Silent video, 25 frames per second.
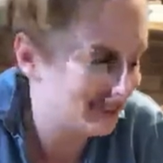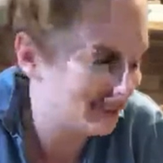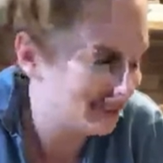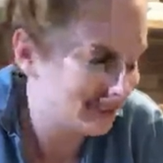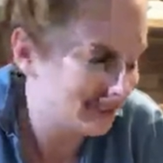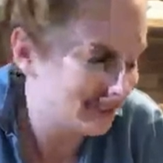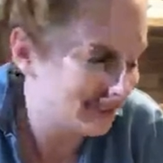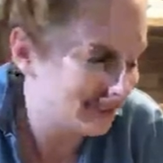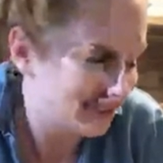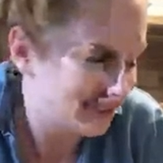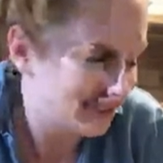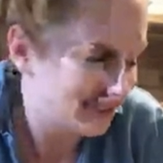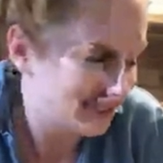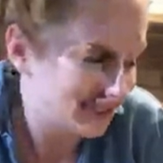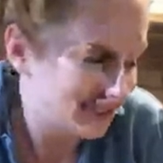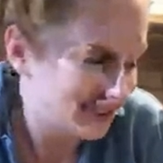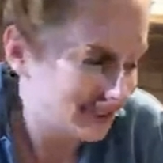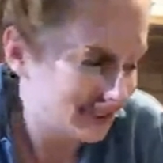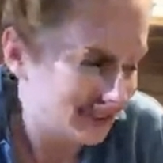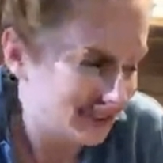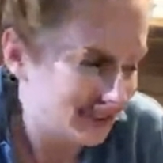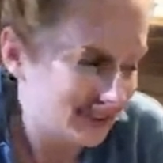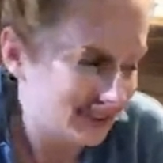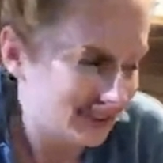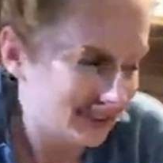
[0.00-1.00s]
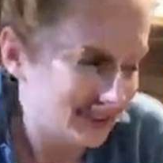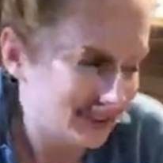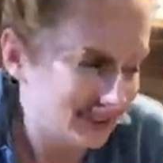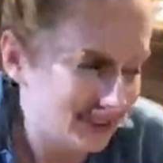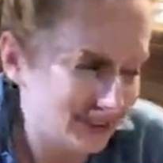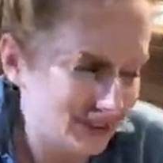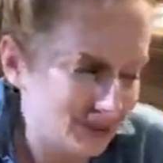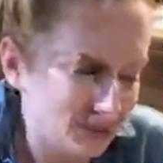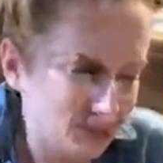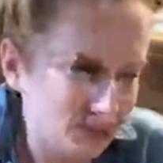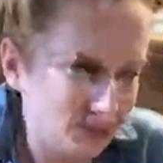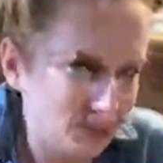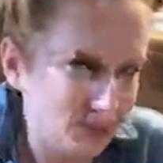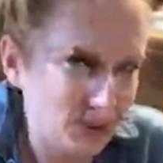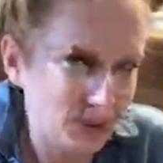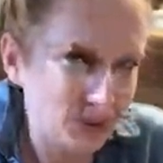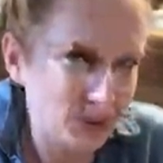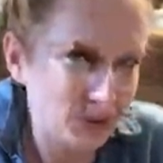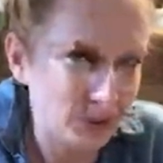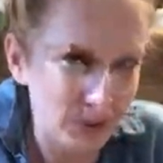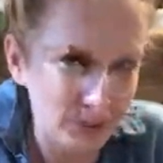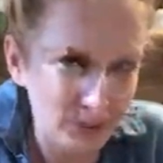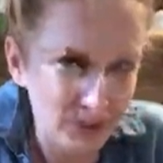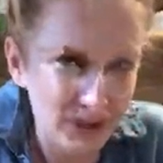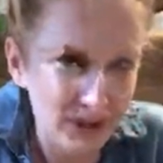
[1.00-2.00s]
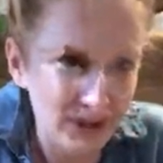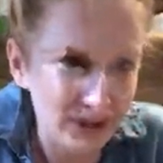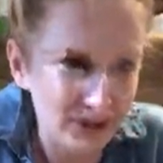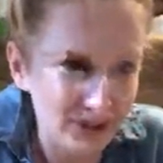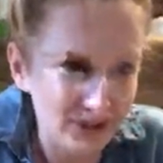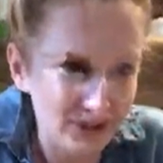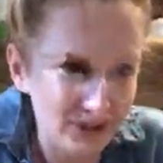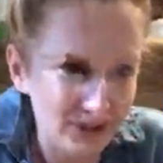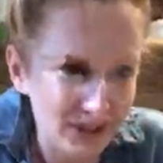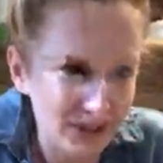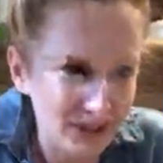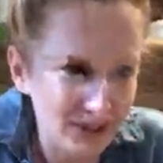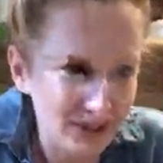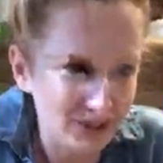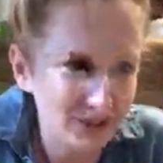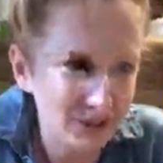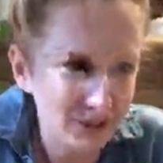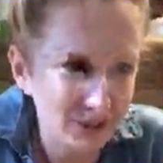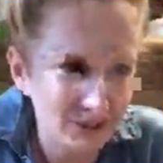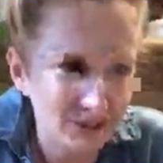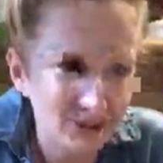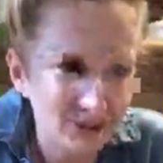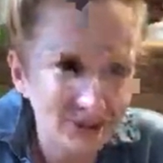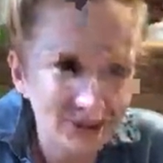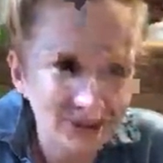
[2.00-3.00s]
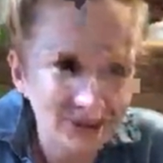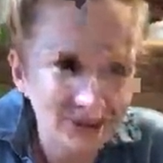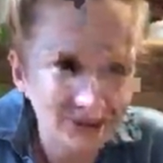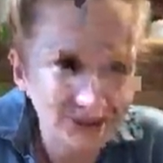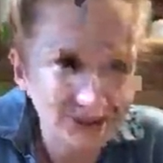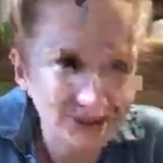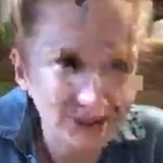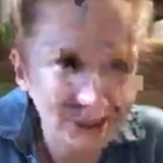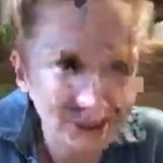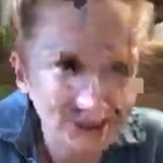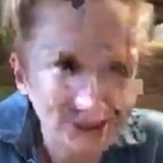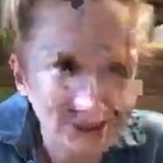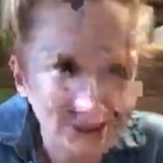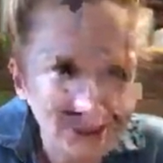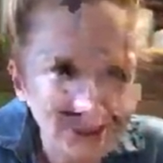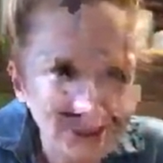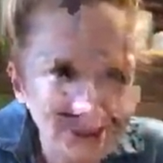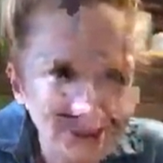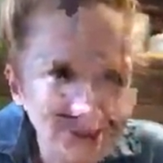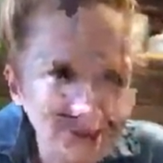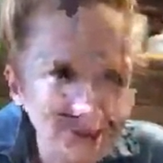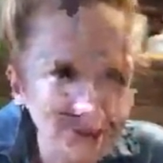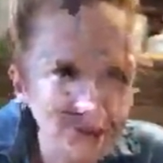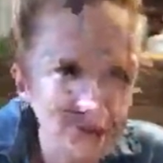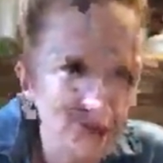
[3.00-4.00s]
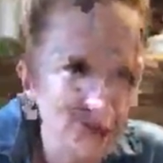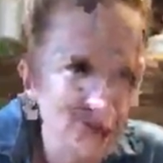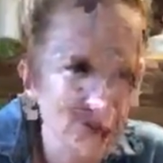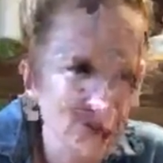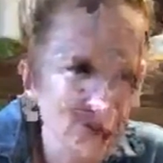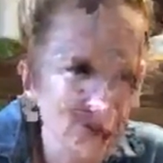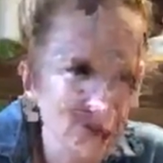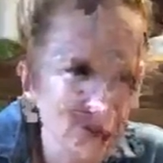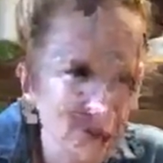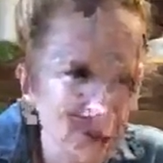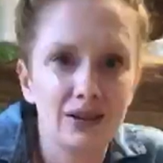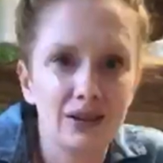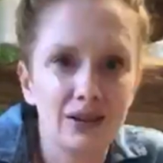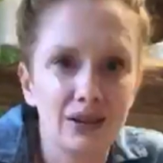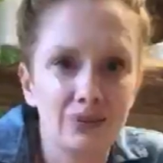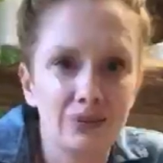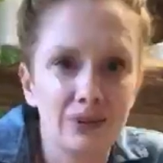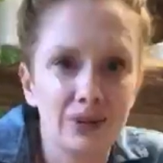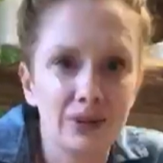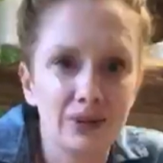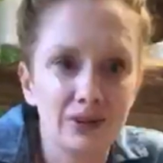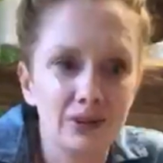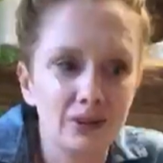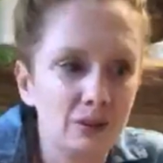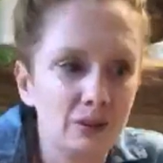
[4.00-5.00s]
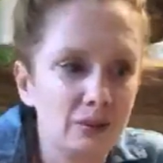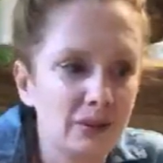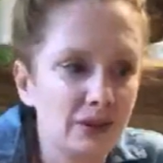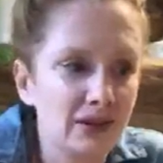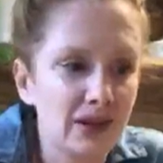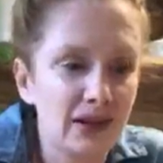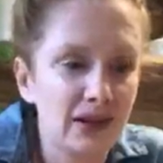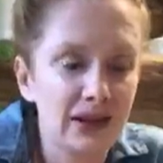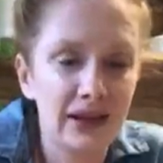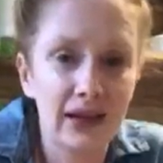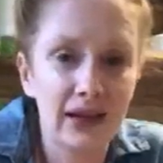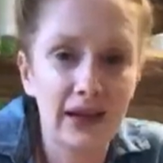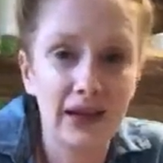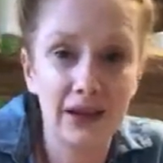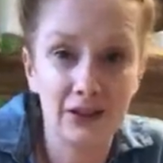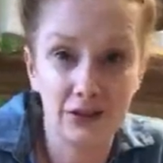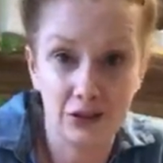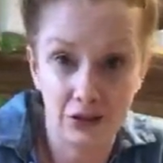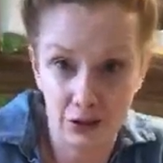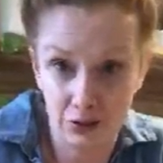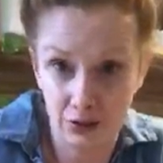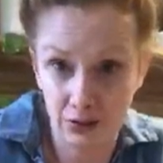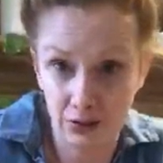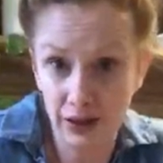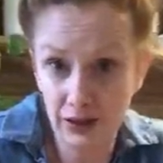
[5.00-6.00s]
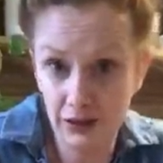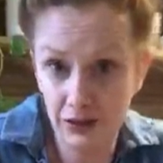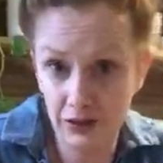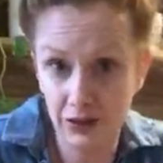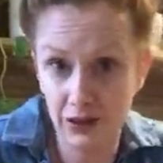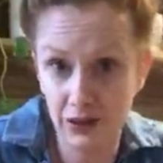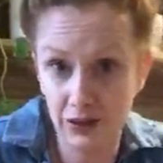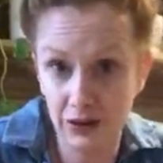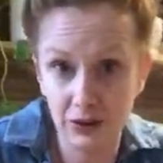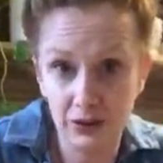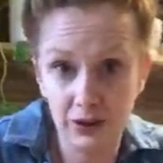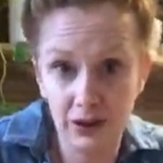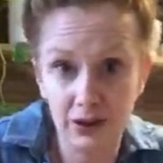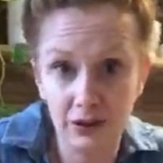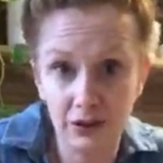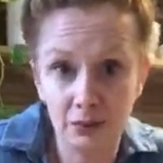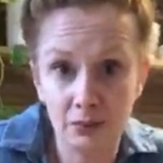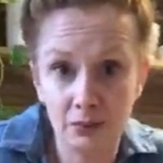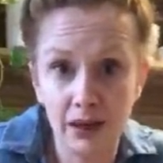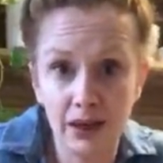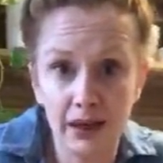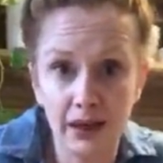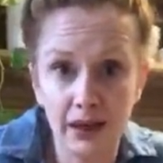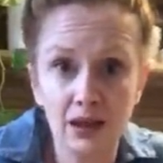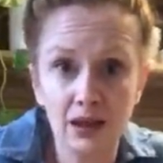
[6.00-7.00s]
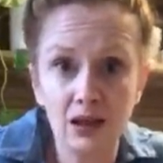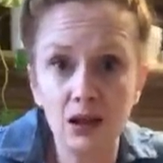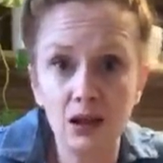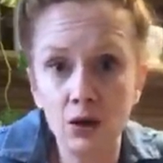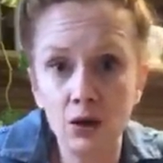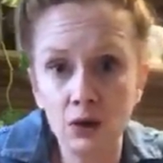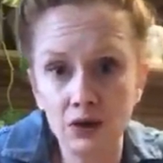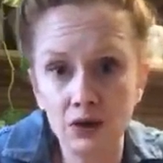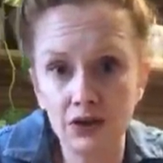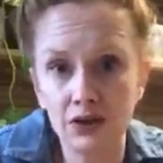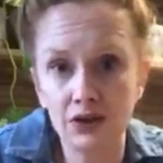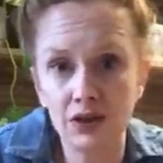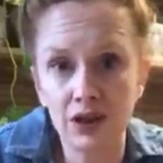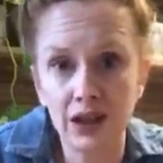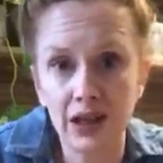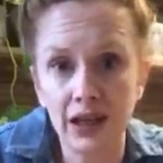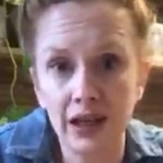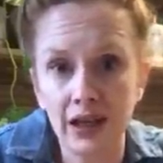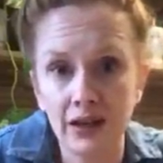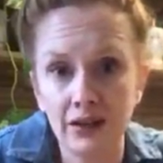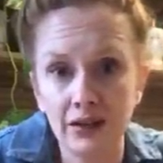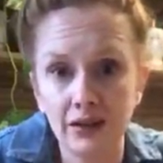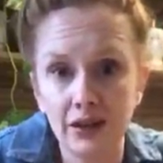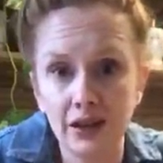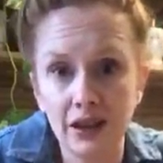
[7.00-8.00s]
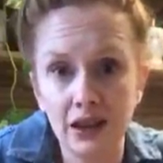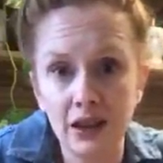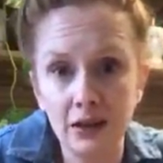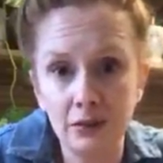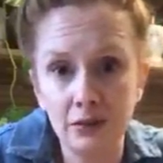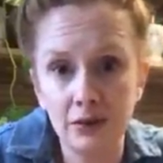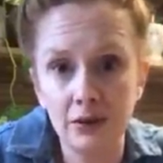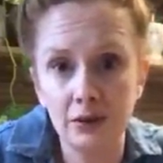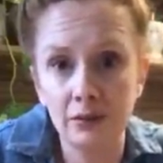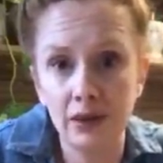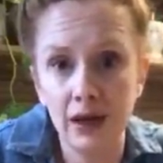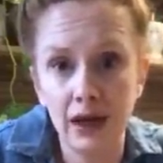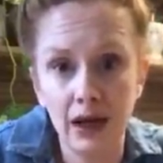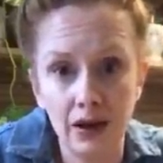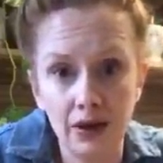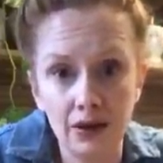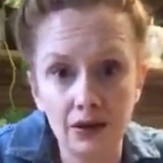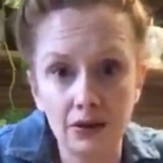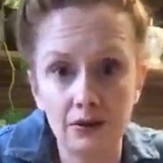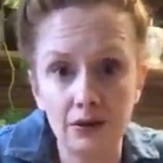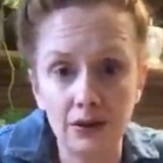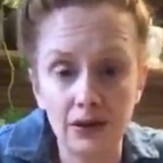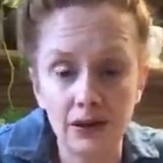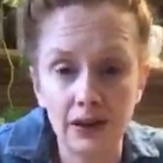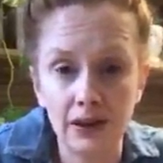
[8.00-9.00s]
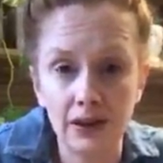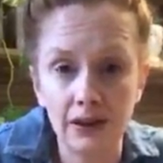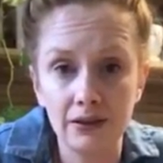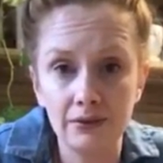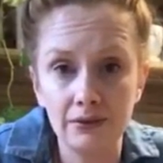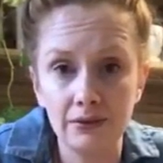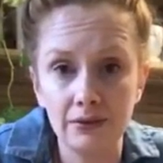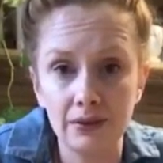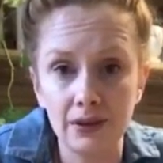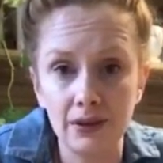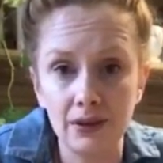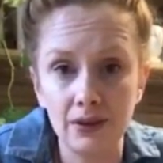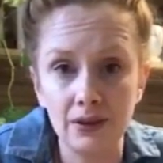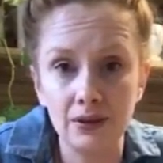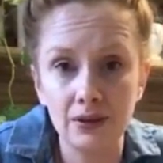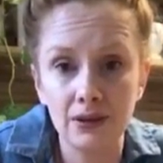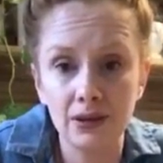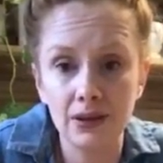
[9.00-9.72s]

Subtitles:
It just blows my mind. So that's why I just, I do my part every little bit that I can to rescue as many clothes as I can to keep them out of a landfill,